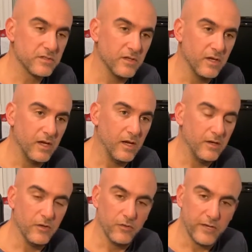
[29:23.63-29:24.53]

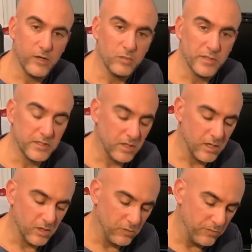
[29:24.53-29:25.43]
the guy who plays
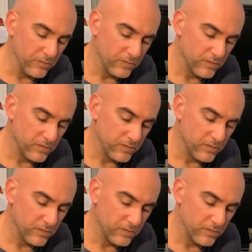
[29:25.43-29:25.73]
Gollum.